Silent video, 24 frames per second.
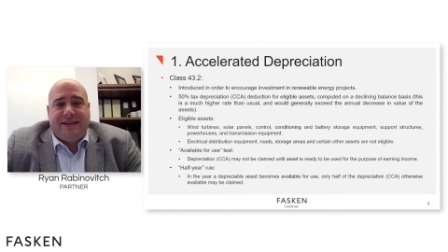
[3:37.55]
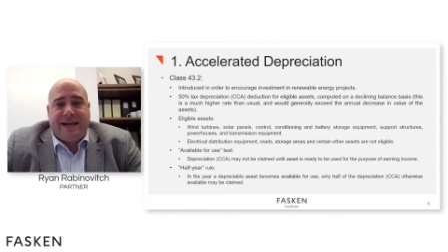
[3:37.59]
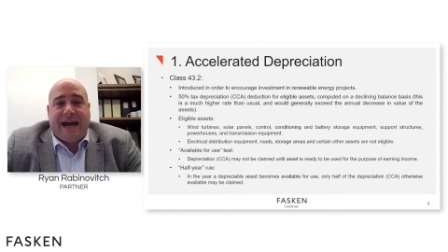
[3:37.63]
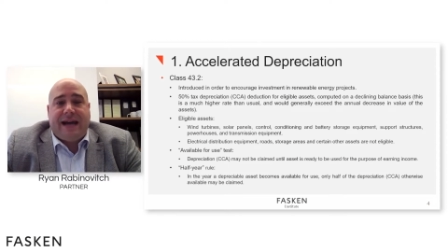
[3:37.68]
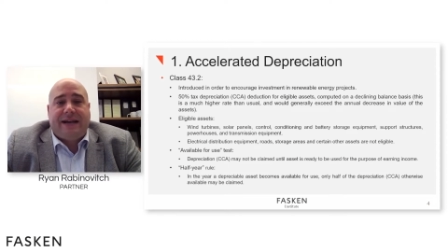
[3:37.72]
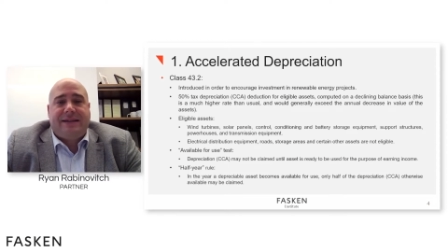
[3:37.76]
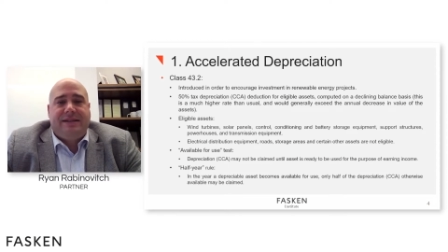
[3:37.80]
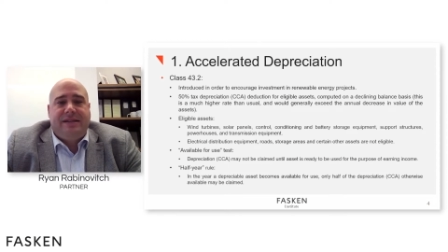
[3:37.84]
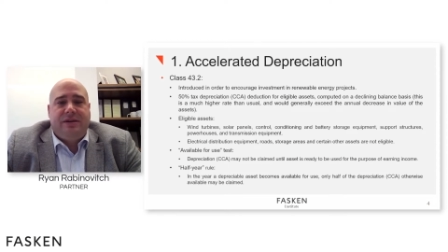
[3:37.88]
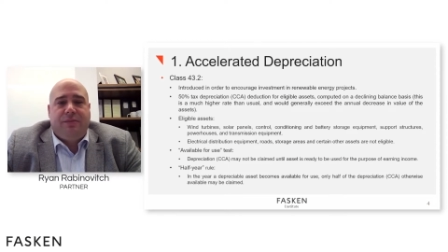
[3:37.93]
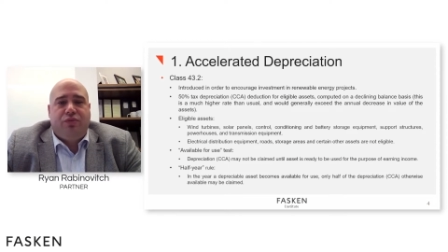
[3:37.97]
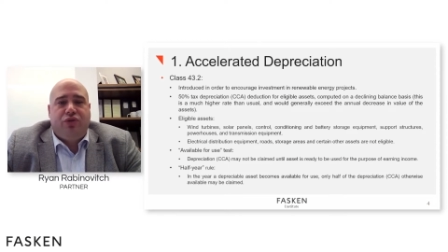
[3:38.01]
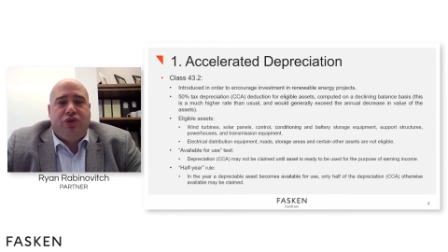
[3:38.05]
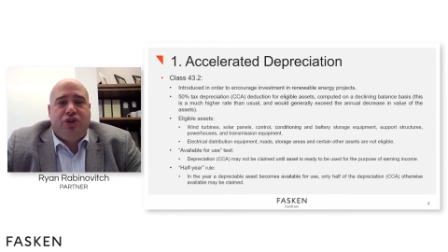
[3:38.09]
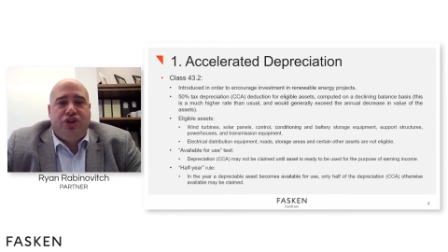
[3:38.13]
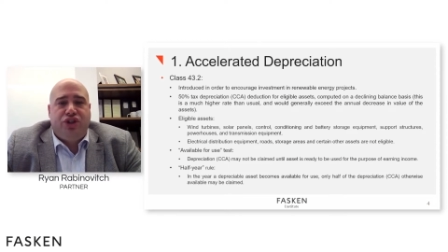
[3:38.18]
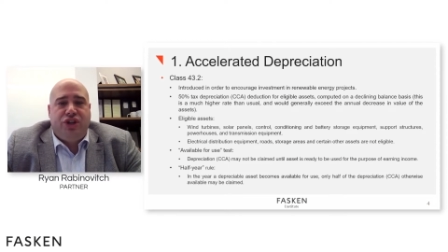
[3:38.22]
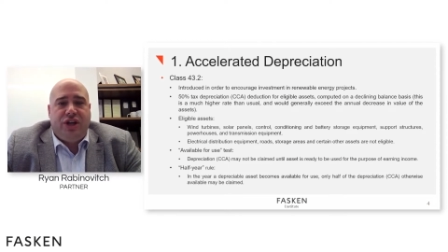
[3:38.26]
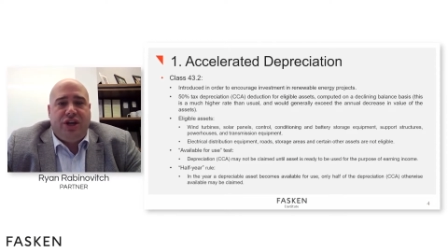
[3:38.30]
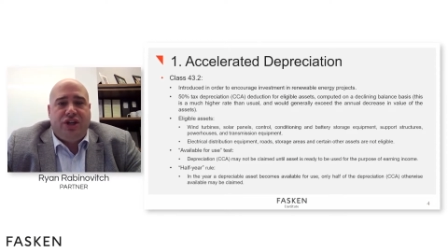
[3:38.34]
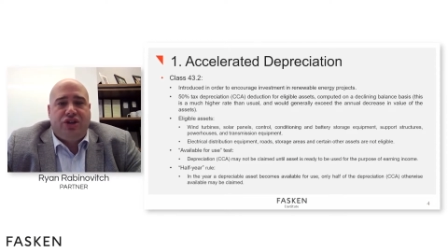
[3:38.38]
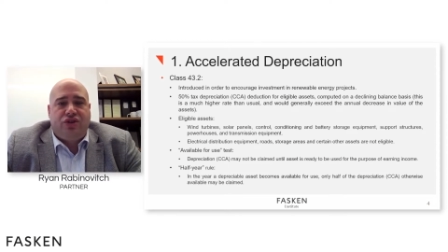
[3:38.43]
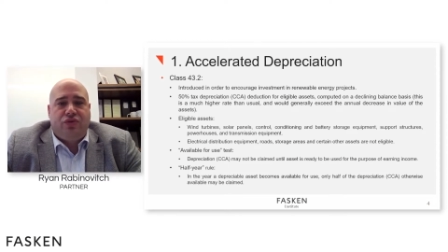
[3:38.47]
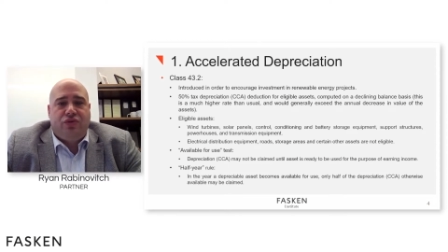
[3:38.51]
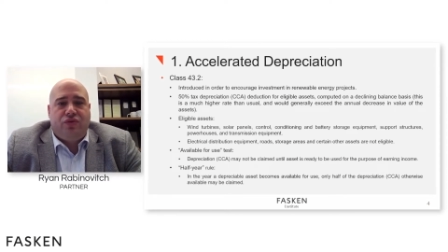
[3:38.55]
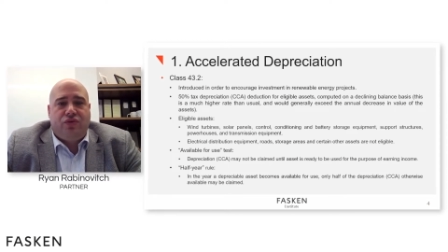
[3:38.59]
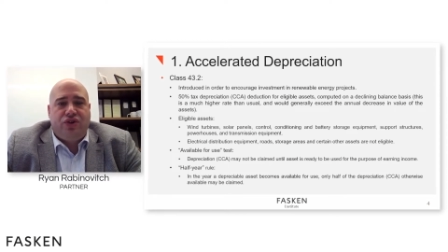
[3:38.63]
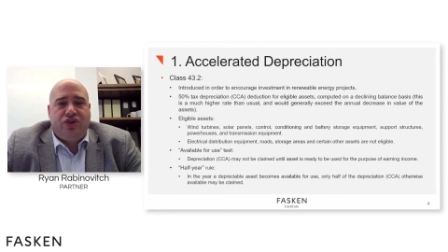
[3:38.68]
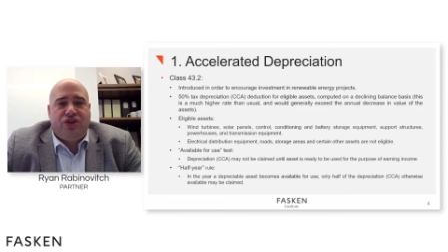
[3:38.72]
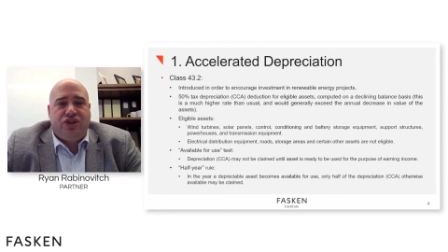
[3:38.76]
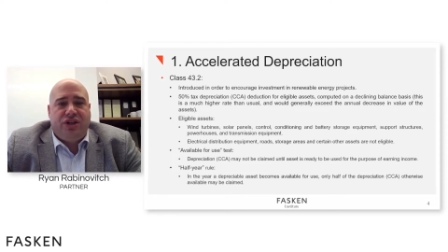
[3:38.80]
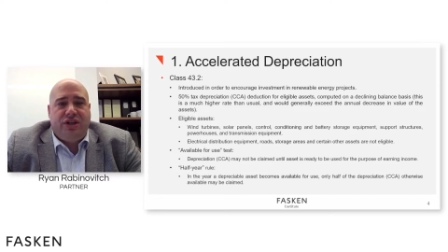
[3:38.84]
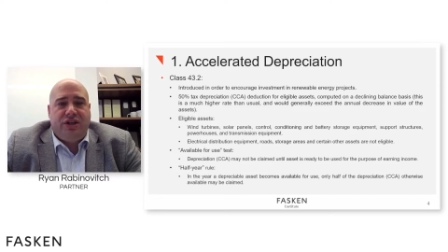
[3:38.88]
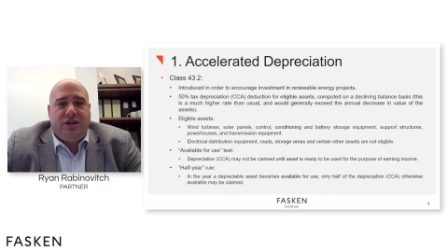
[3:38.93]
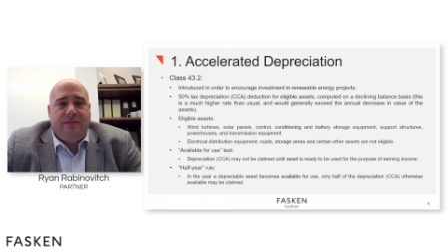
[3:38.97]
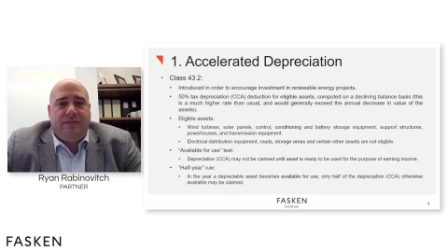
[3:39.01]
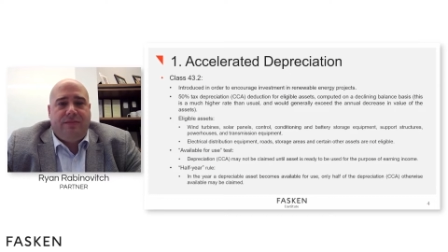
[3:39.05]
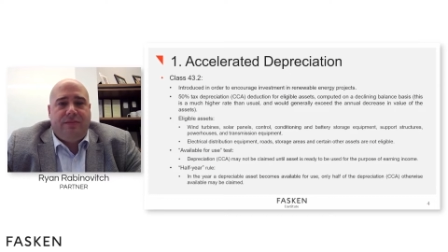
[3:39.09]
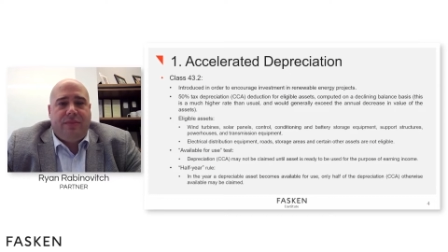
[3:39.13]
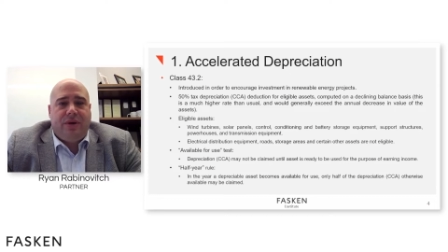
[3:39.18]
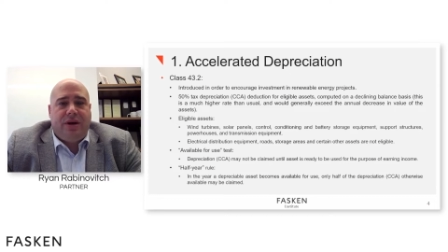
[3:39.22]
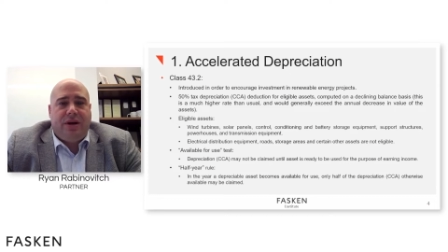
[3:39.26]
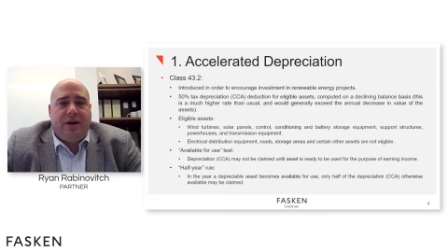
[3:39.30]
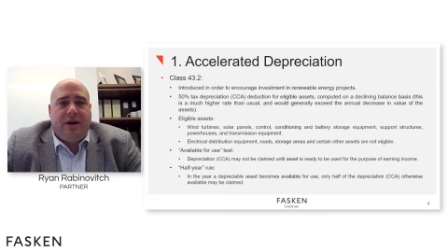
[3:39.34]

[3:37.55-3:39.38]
tax depreciation regime